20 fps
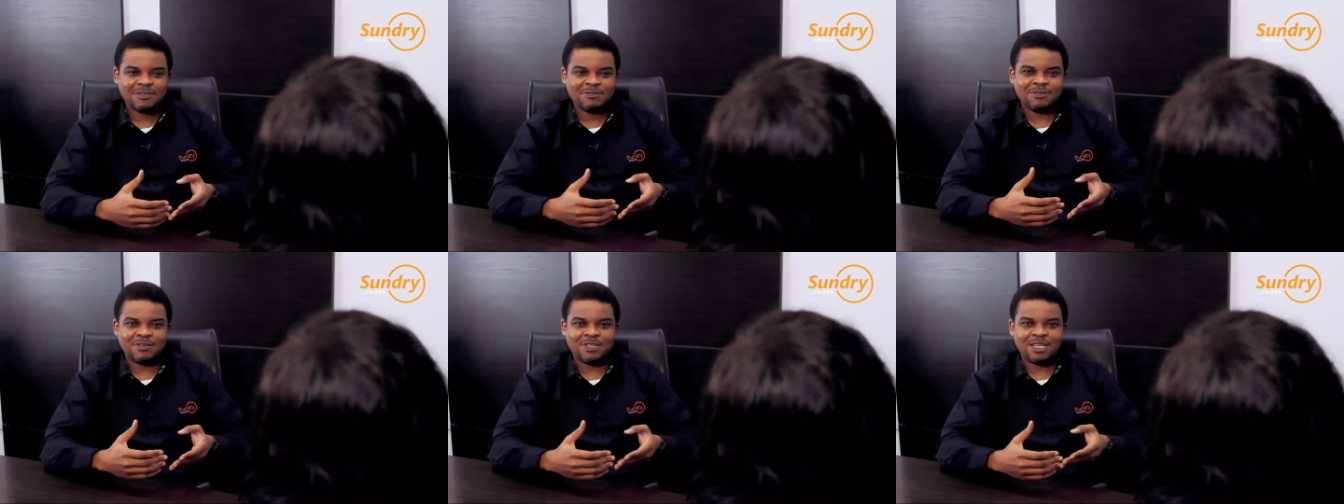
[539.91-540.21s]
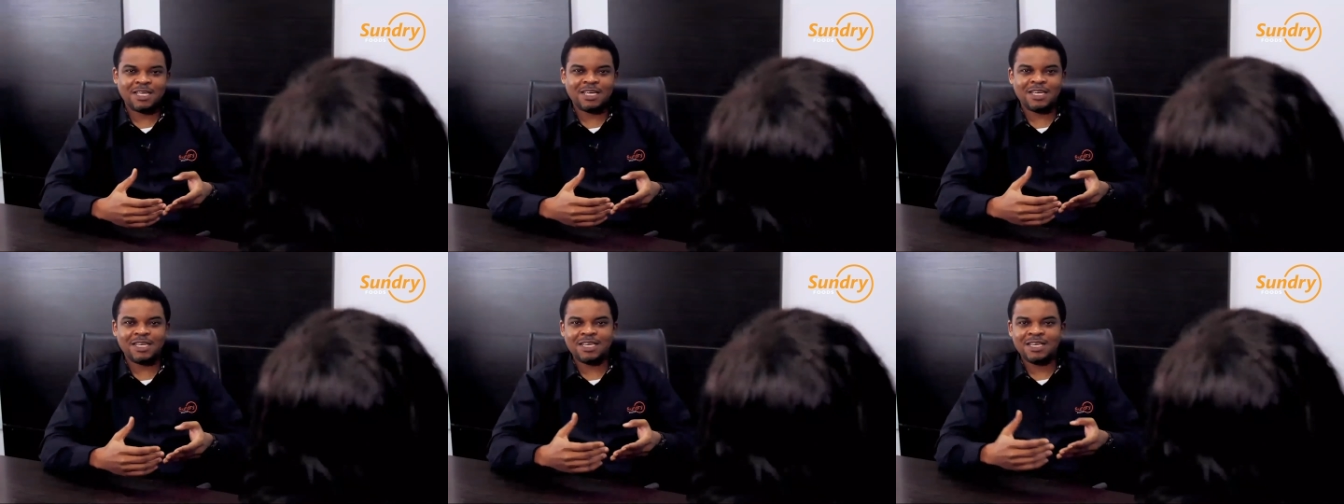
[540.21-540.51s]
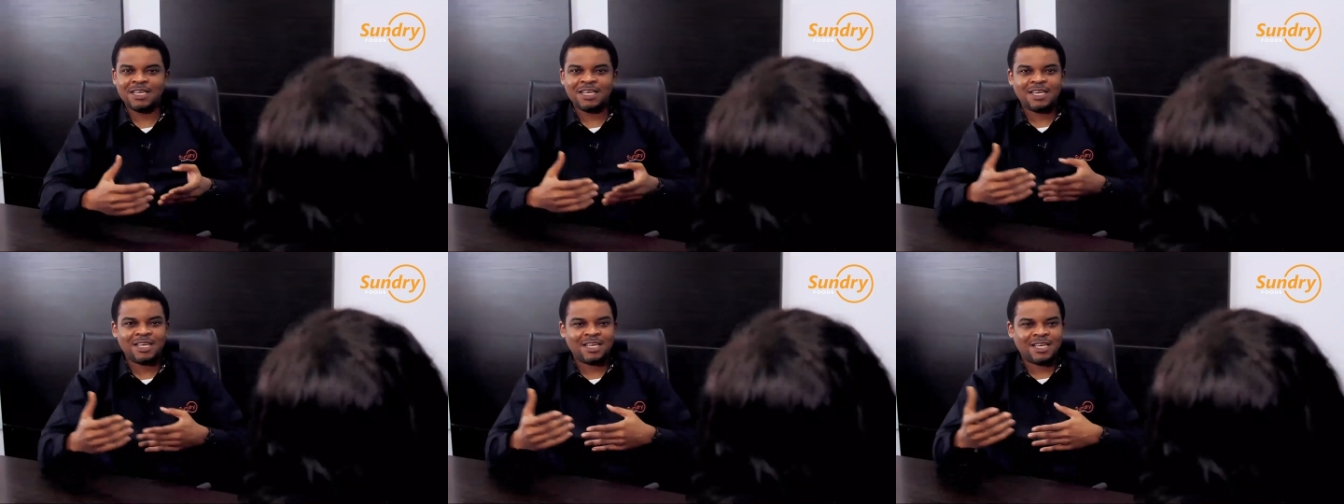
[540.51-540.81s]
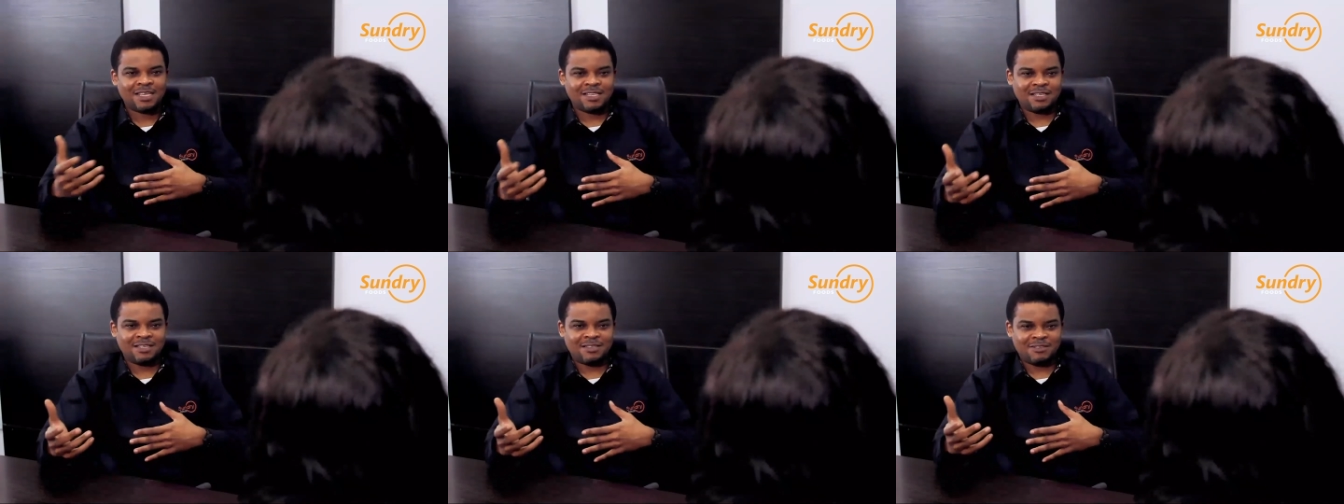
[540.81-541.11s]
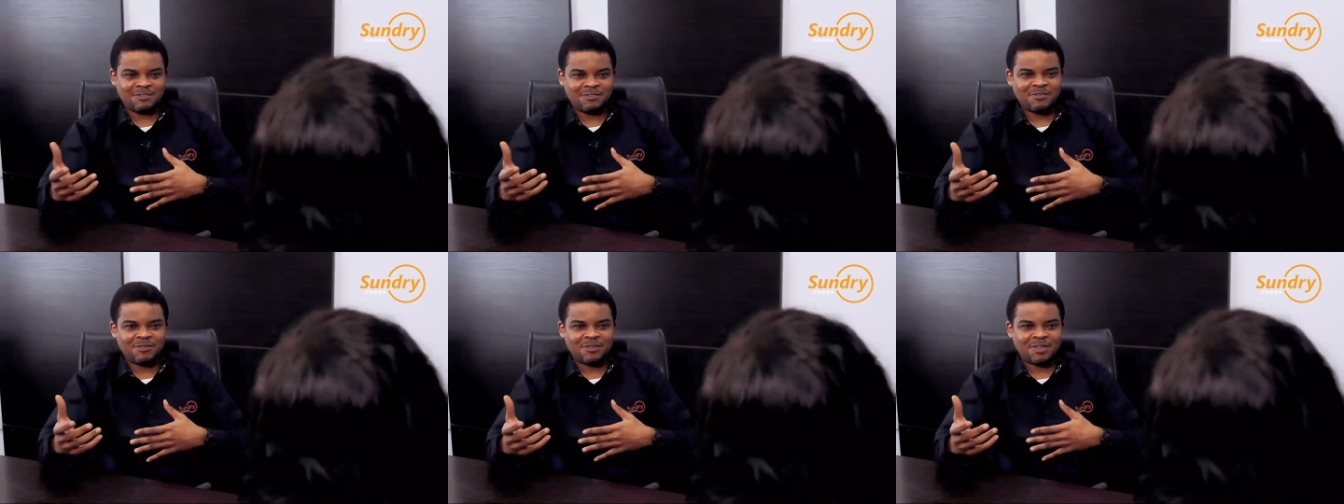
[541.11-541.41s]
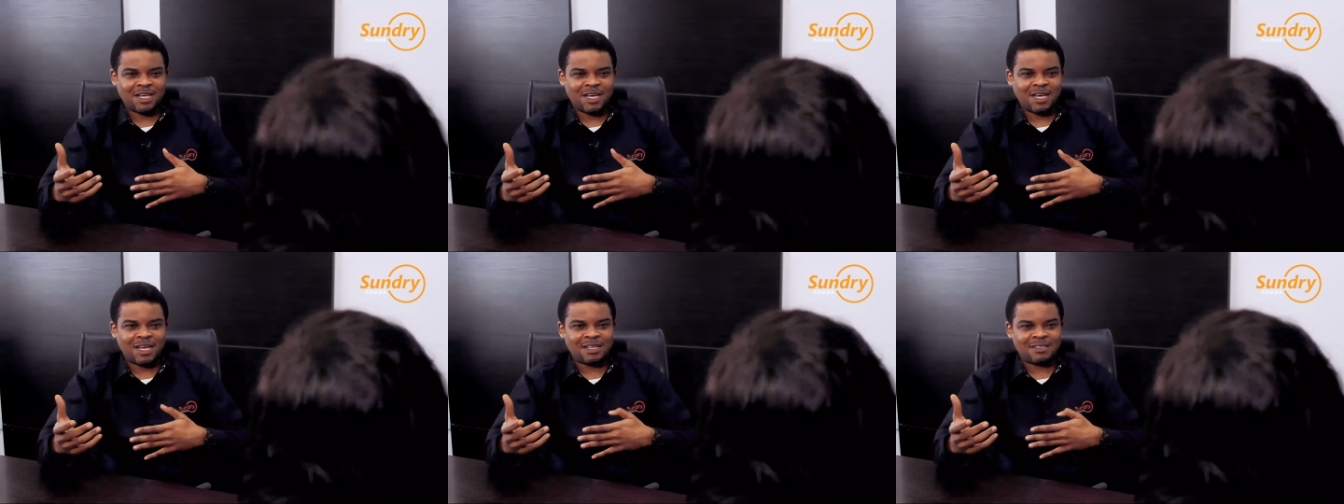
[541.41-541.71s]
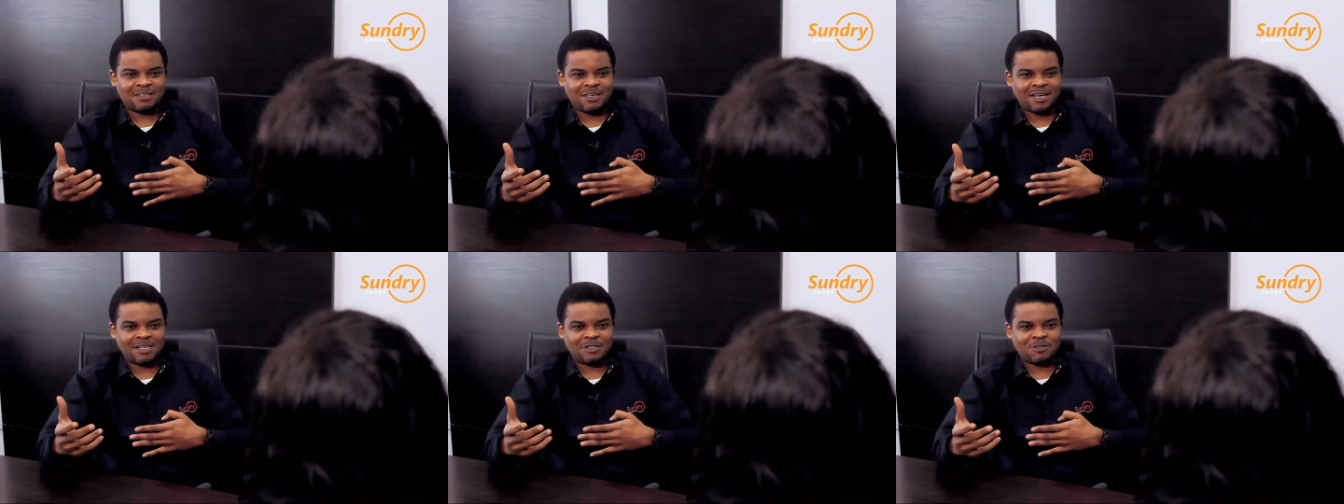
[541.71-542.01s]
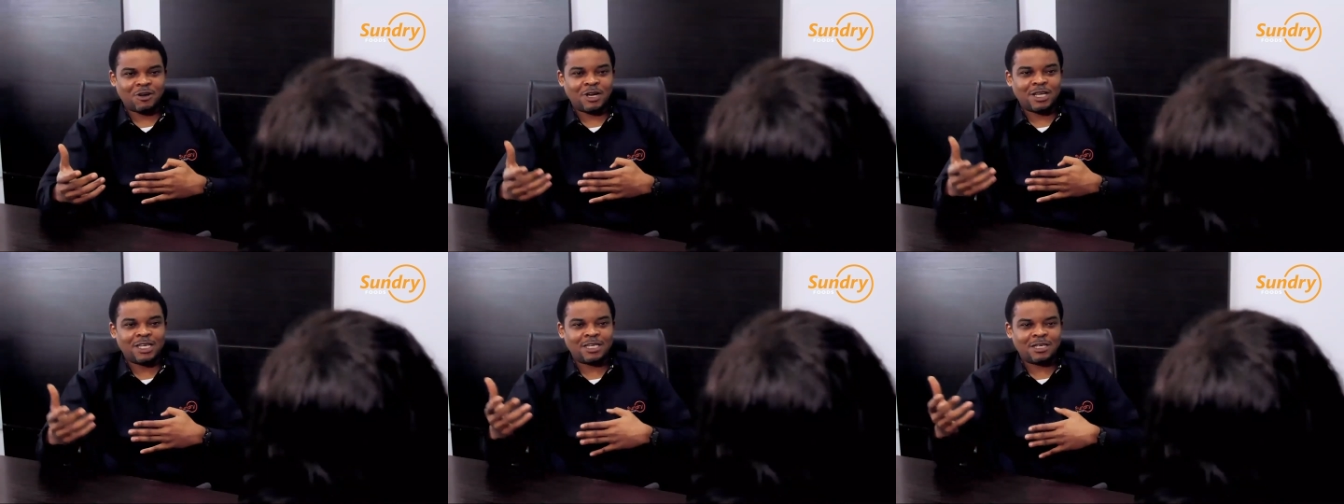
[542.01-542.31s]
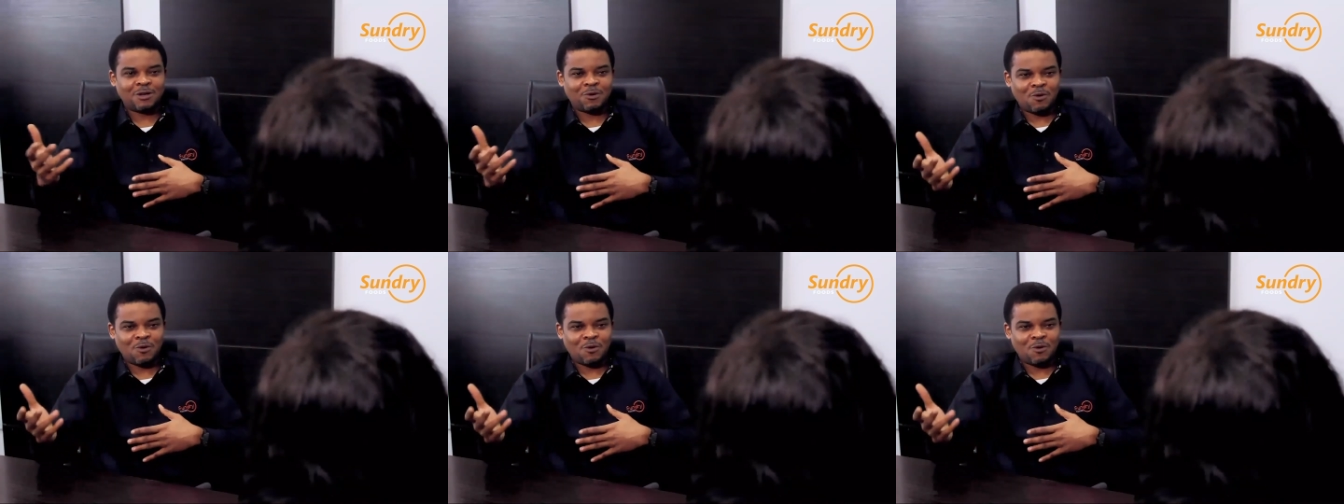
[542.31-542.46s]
Today, you know, they are they are joining the